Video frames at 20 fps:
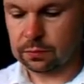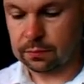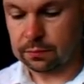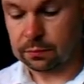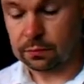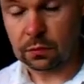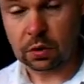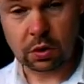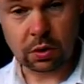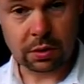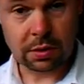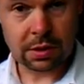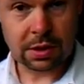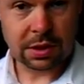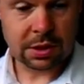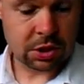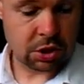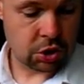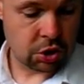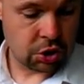we've got
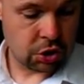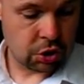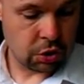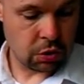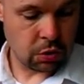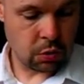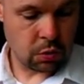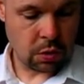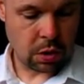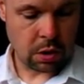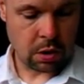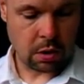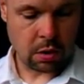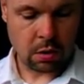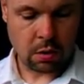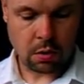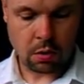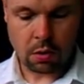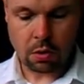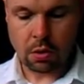these 2
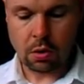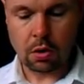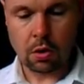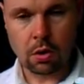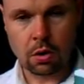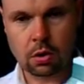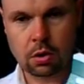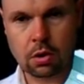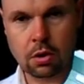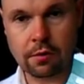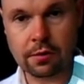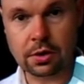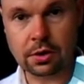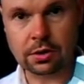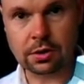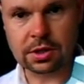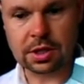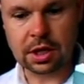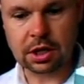corridor